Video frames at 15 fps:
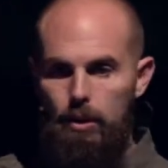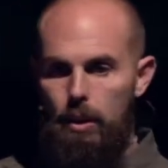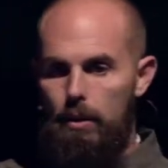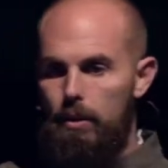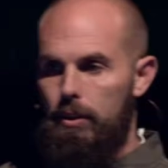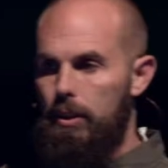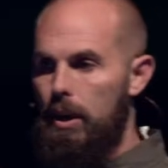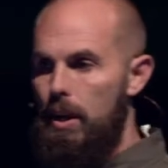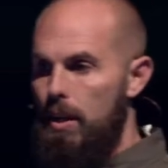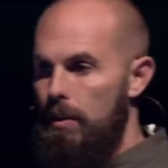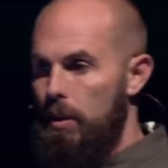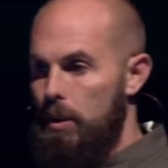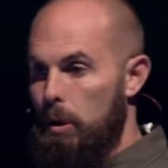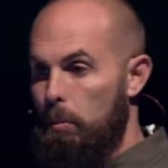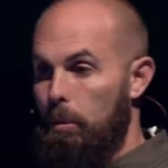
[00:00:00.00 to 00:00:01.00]
There's,
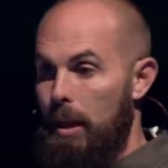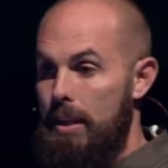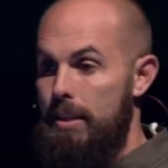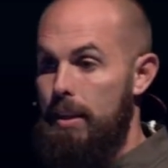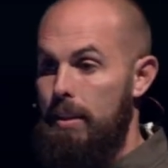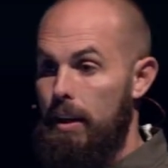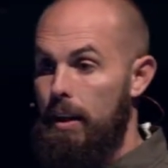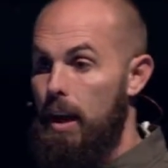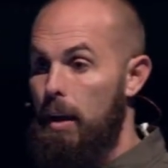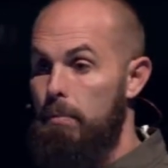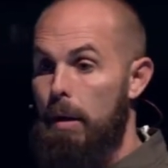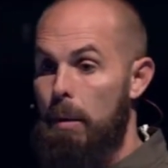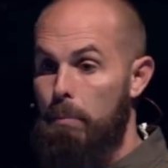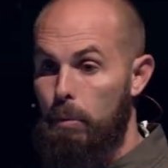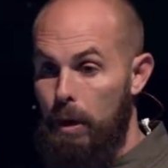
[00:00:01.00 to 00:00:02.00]
there's a blessing that God
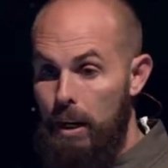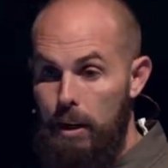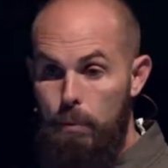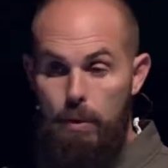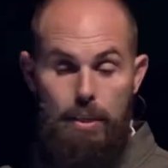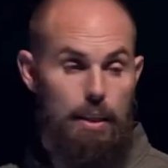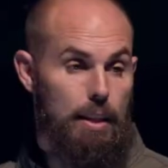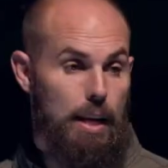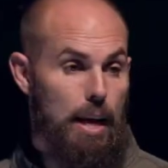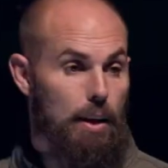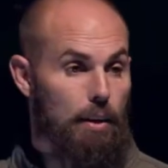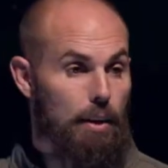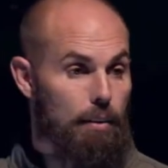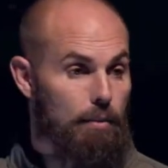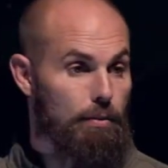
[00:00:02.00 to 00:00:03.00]
may bring within the
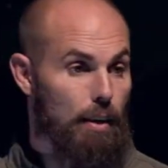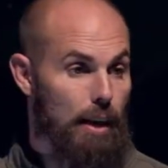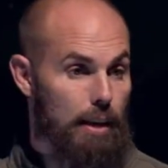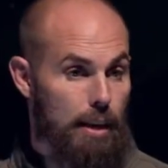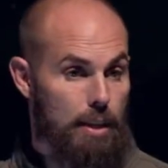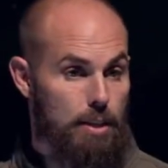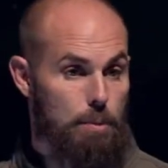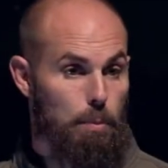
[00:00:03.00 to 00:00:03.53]
area of finance,